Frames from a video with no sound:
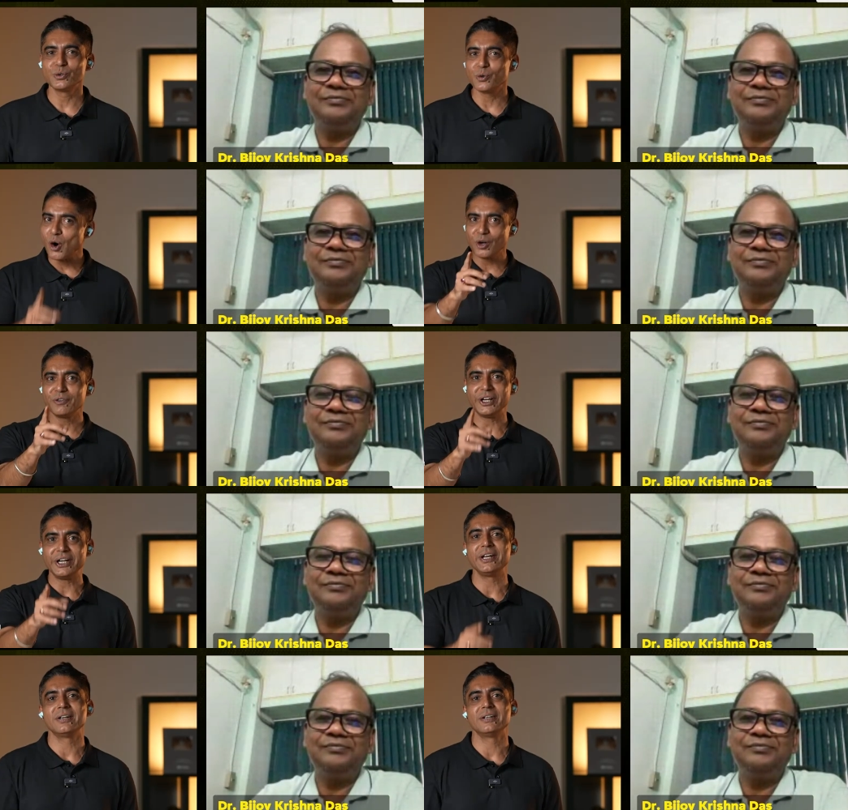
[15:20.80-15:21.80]
Speaker 1: to all of
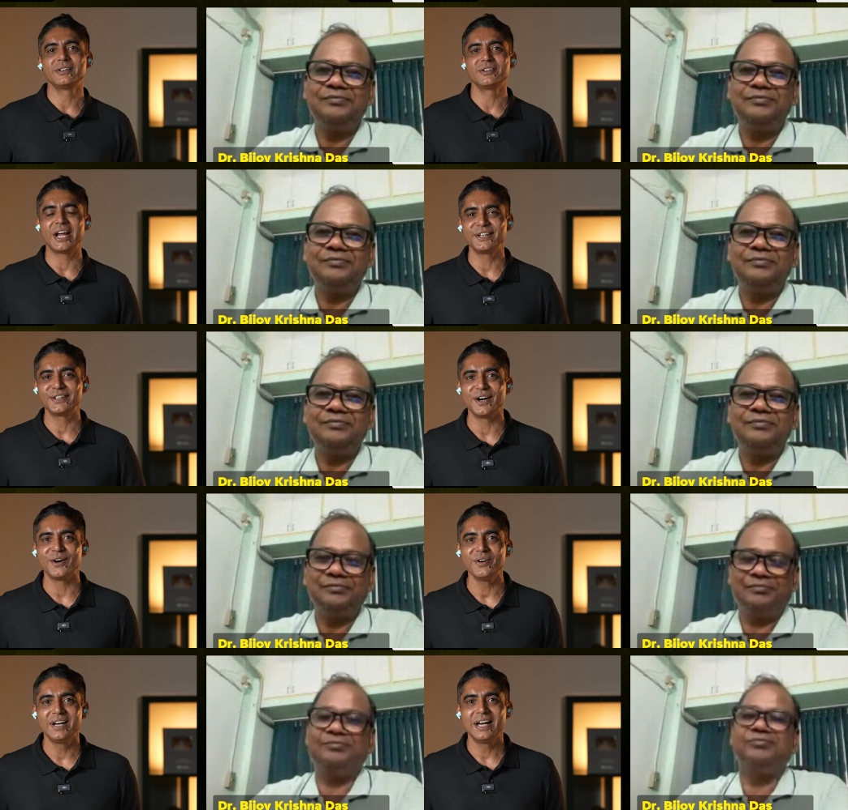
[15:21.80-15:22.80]
India right
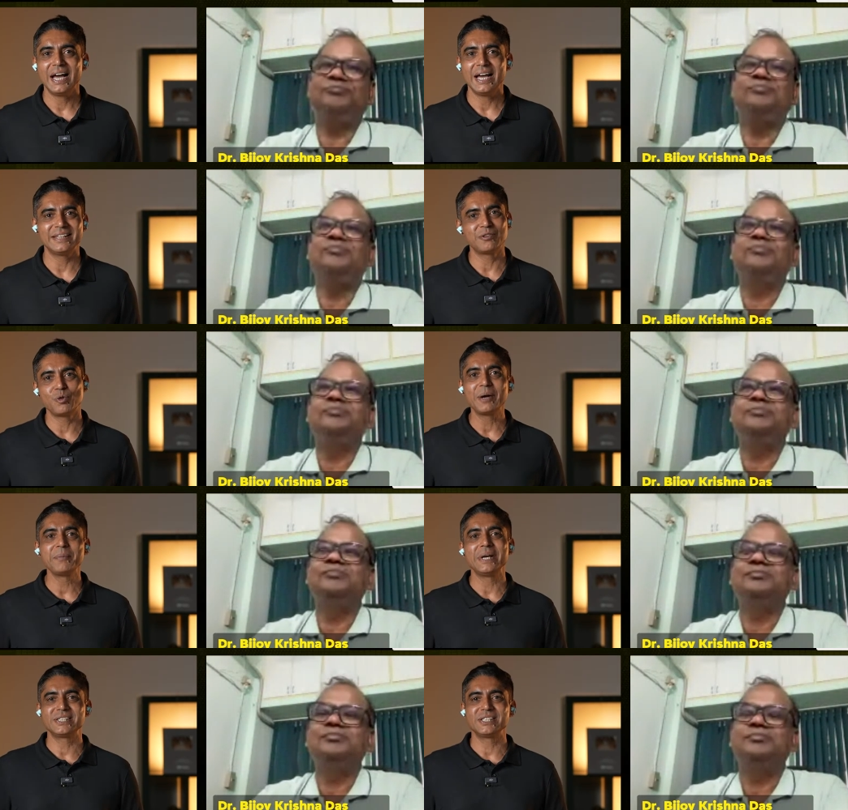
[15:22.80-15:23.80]
now, and that
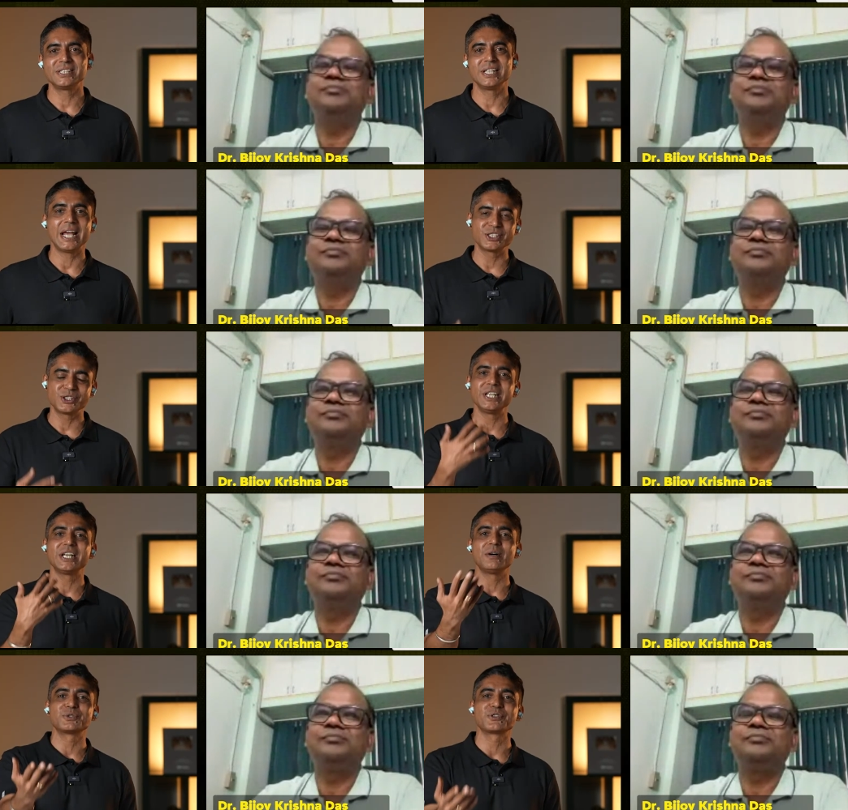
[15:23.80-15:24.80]
one message that actually
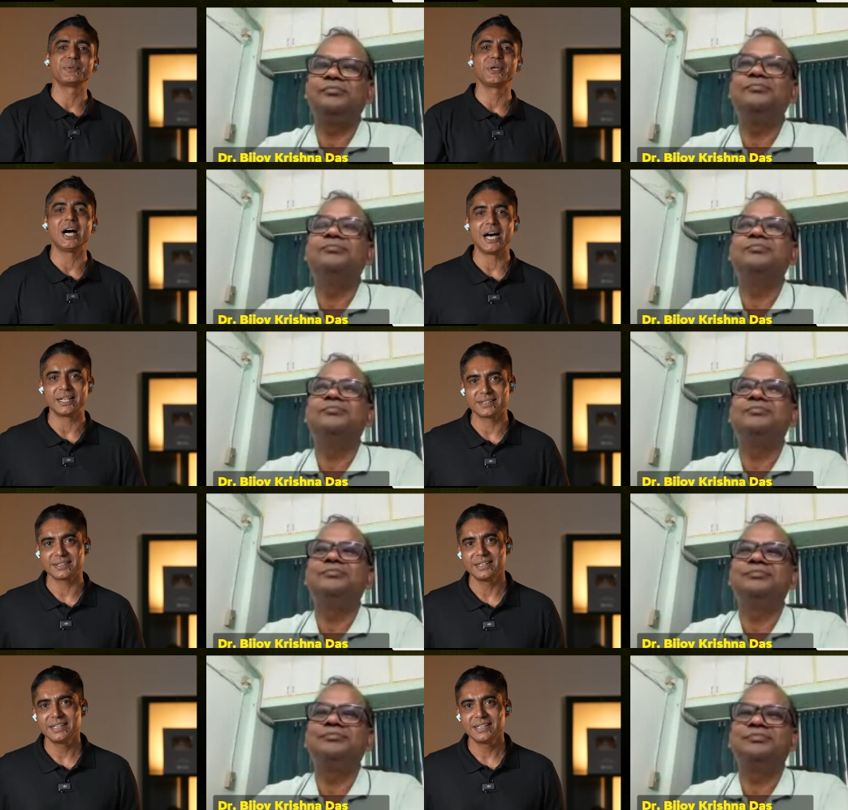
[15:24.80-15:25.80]
comes from your heart?
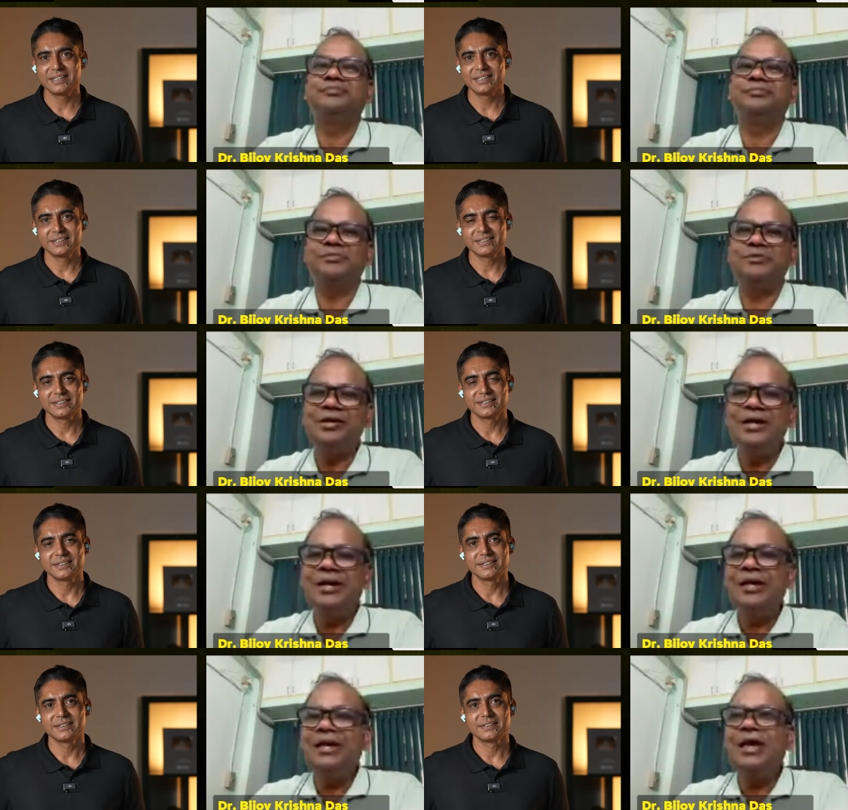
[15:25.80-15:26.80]

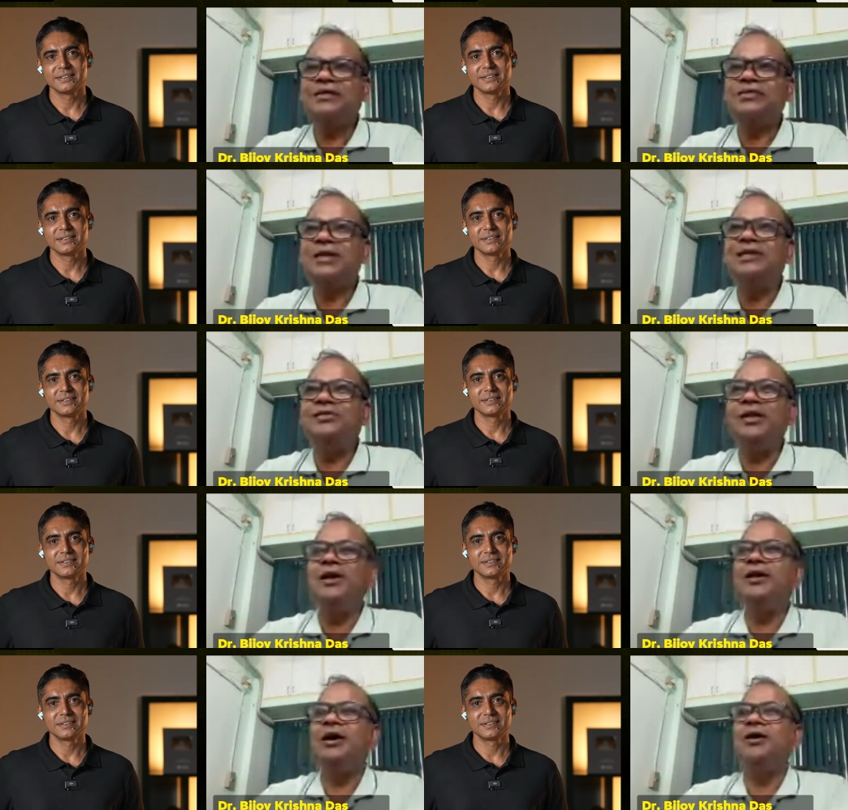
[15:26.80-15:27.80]
Speaker 2: Yes, I
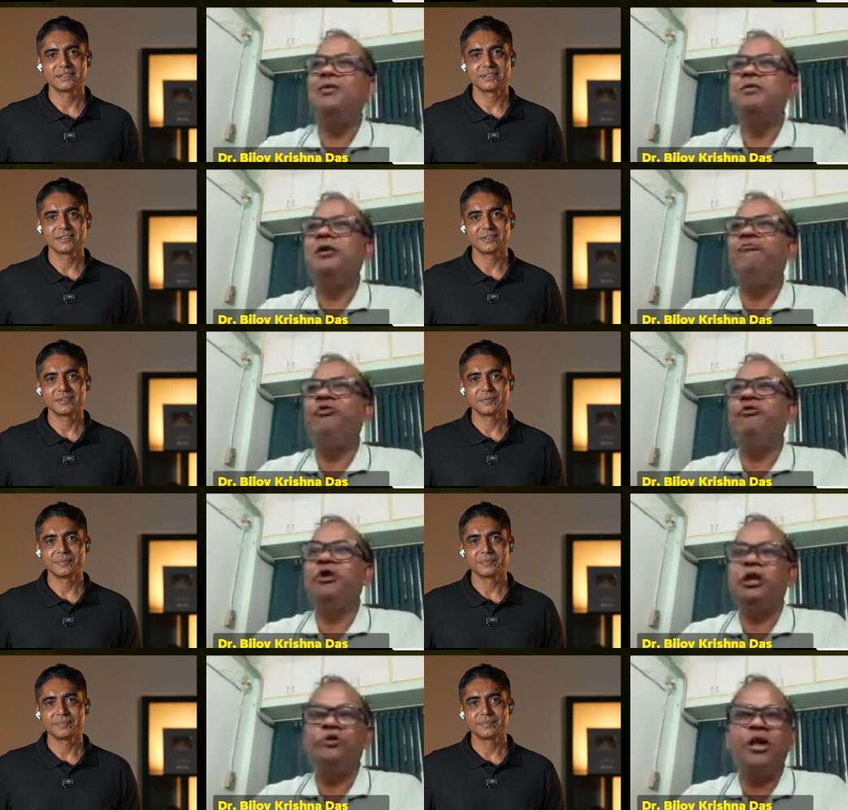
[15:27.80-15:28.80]
think uh, if
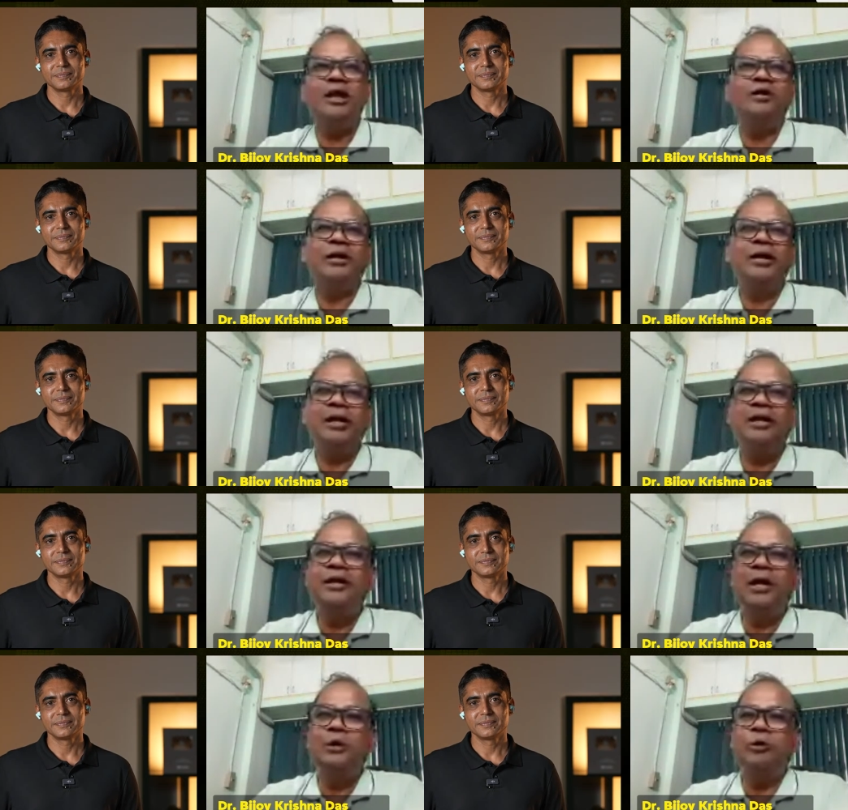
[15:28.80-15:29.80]
you, you need in
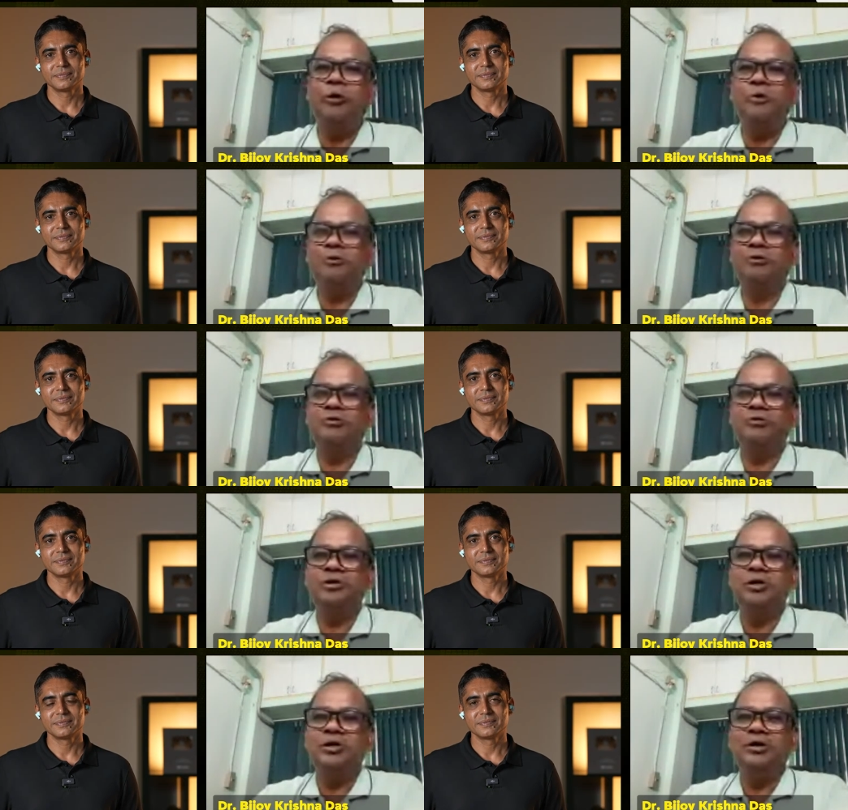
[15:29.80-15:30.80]
India, you know,
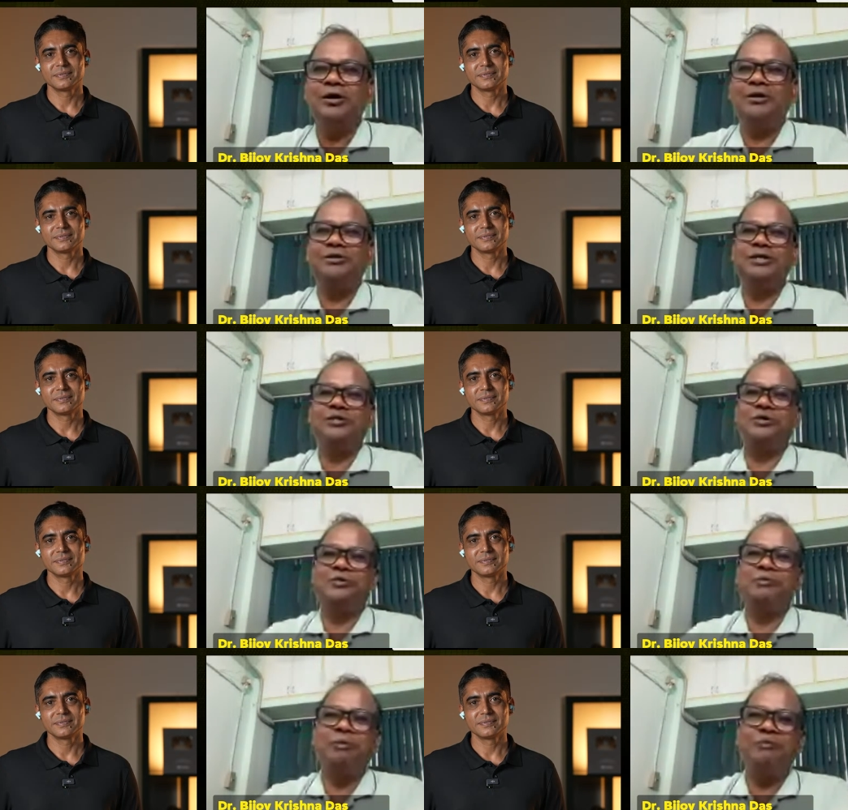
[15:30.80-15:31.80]
uh, just
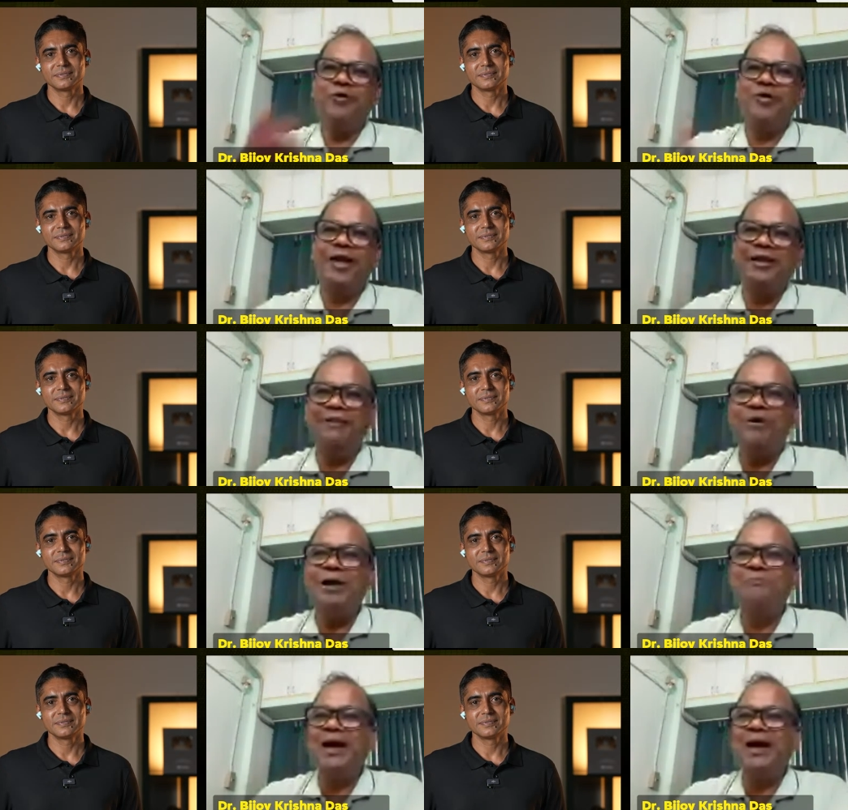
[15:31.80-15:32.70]
before I give one